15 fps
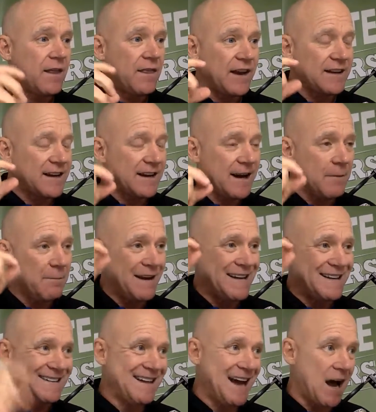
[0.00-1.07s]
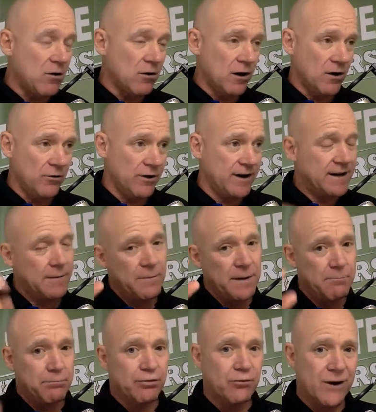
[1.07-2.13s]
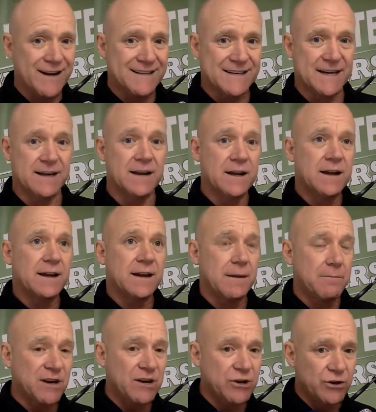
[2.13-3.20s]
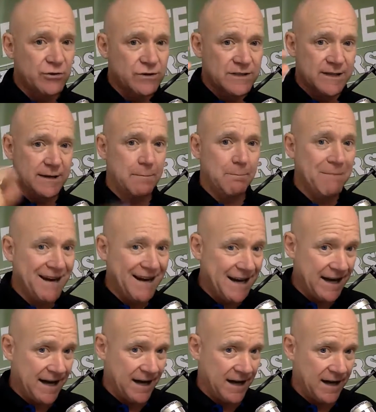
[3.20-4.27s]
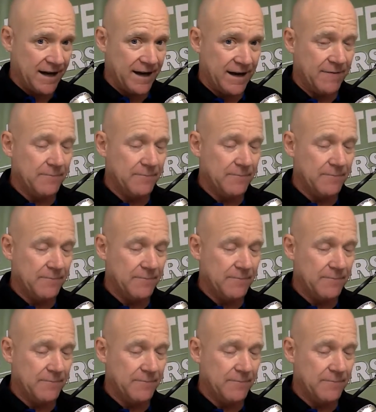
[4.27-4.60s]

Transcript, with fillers: that can be downloaded, can be printed, can be used immediately.